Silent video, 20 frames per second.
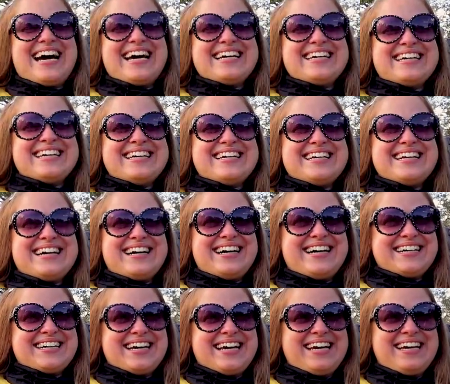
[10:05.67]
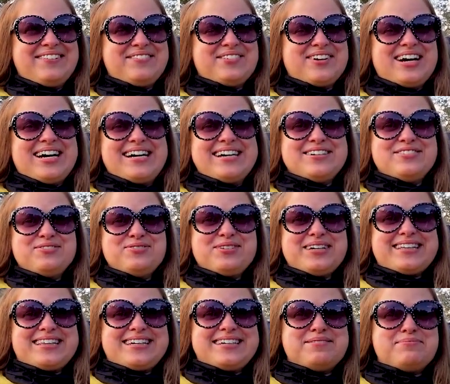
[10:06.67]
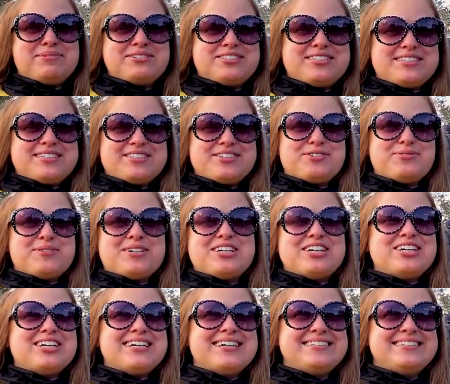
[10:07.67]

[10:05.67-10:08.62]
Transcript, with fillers: I get on a run with a particular word,